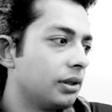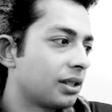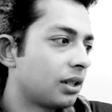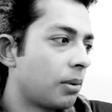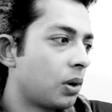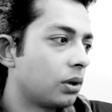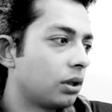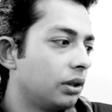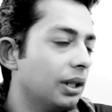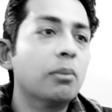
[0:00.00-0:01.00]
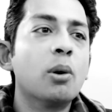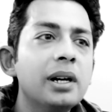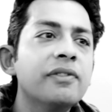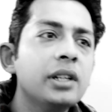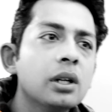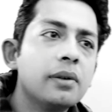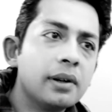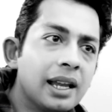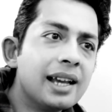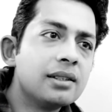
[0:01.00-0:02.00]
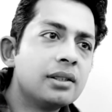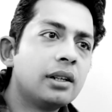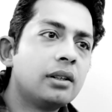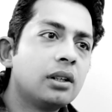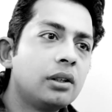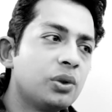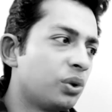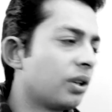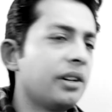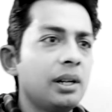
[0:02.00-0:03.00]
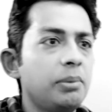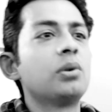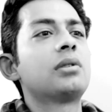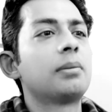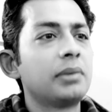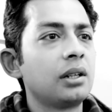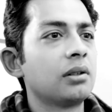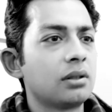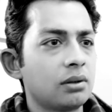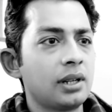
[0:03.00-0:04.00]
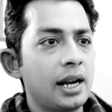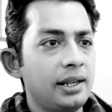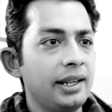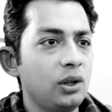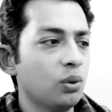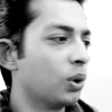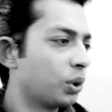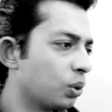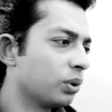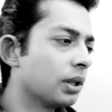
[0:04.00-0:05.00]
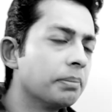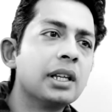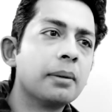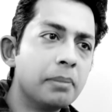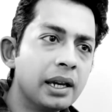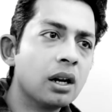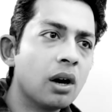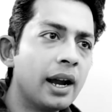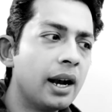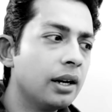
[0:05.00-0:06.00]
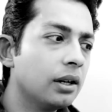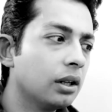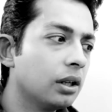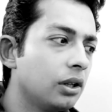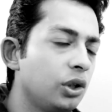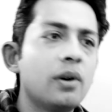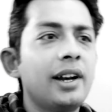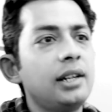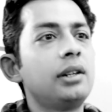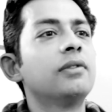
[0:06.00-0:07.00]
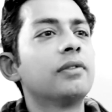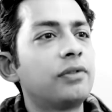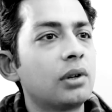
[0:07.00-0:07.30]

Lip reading: just about the moment when you realize that you should contribute something to the society, you want to do something big, and you are ready for